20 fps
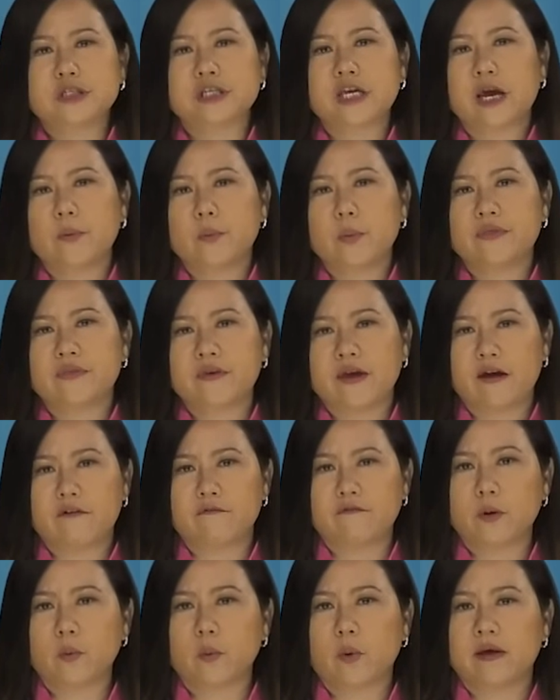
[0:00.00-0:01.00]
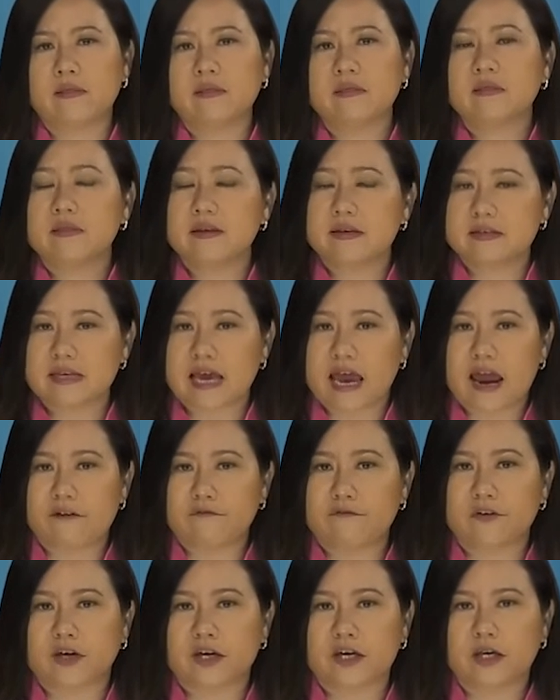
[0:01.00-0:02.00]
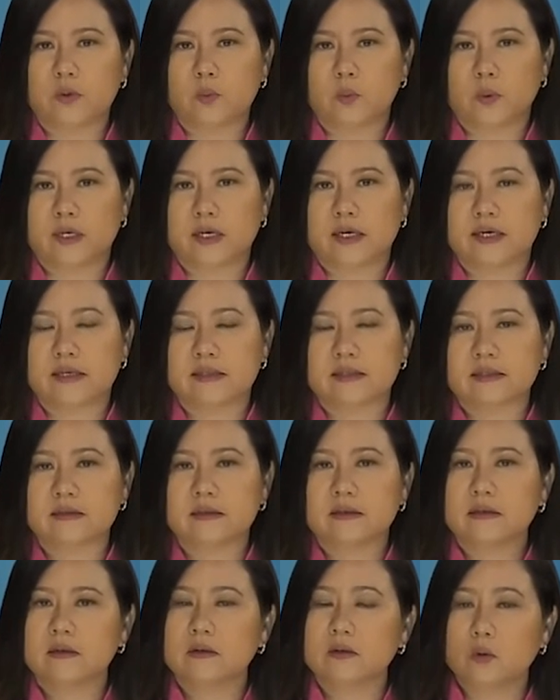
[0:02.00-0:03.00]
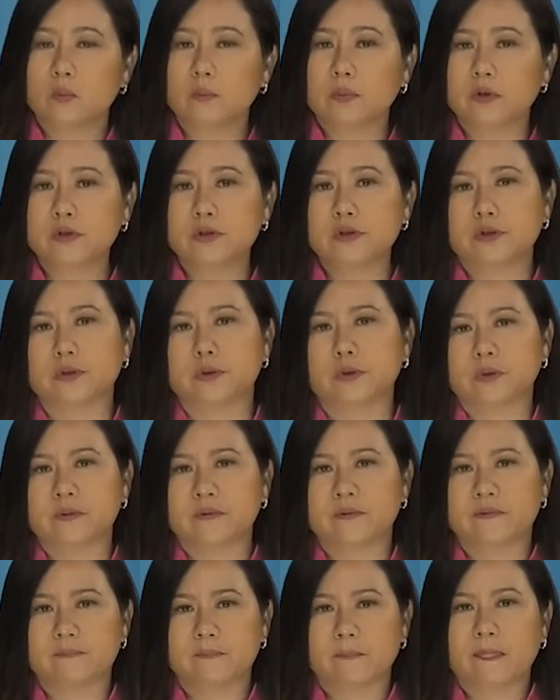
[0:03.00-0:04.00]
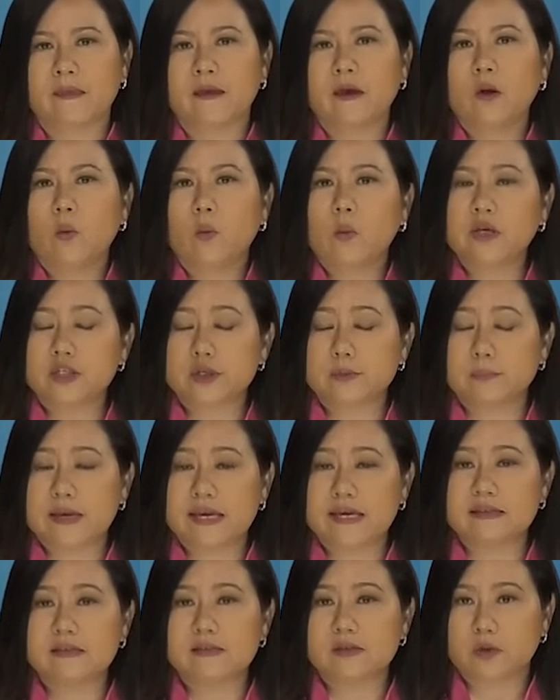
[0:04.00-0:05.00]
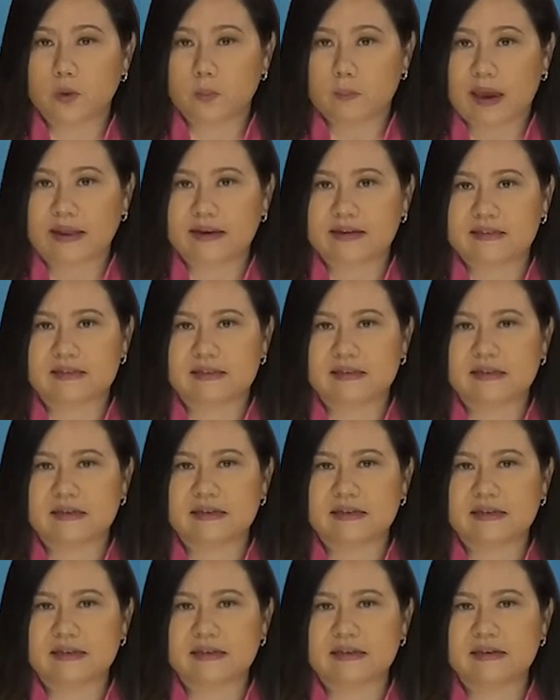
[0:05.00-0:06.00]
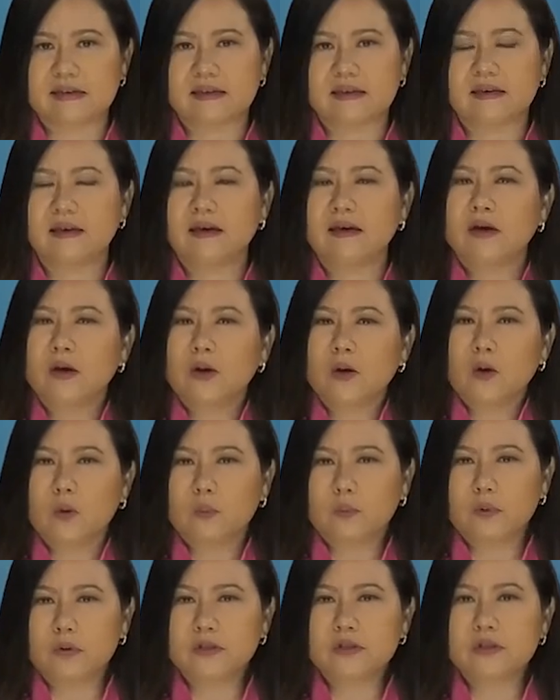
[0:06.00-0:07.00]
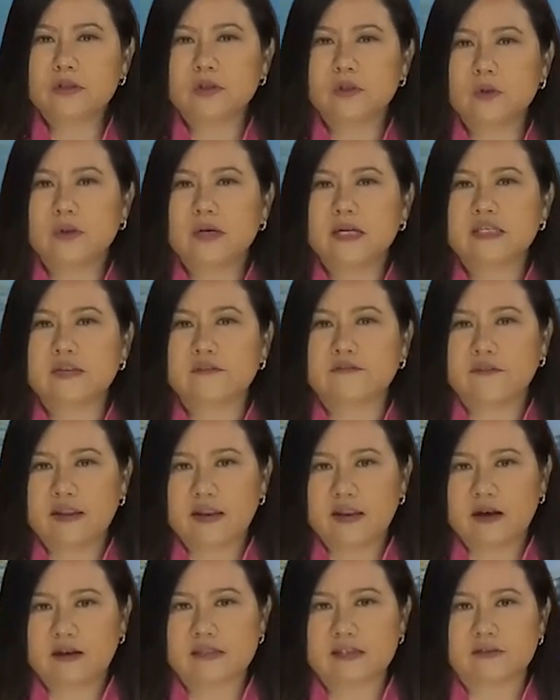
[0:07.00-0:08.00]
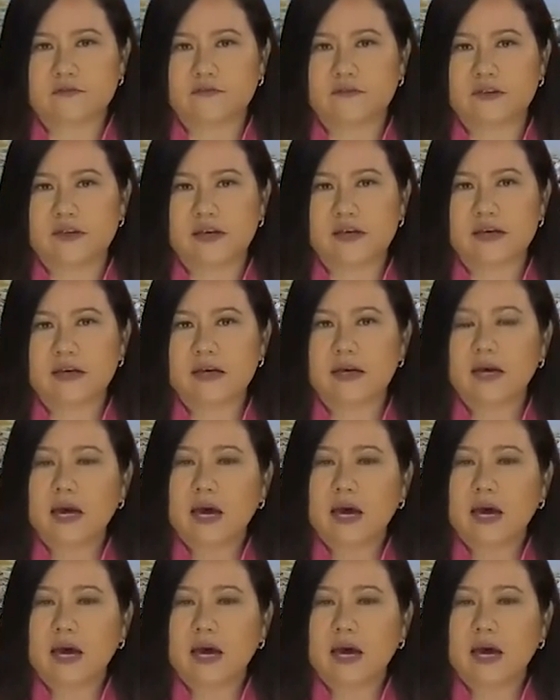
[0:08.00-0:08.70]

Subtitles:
share with everyone this African word, Ubuntu, which means humanity. Ubuntu is a philosophy,